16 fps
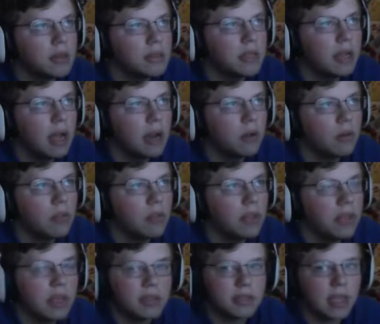Honestly, I don't
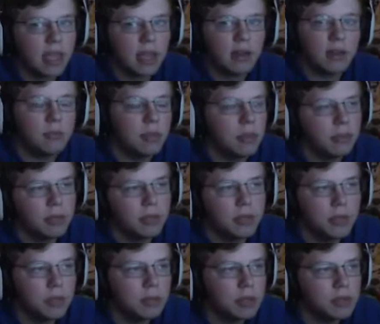think his hand he'll be able
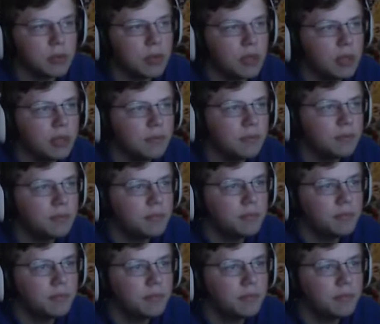to do much with it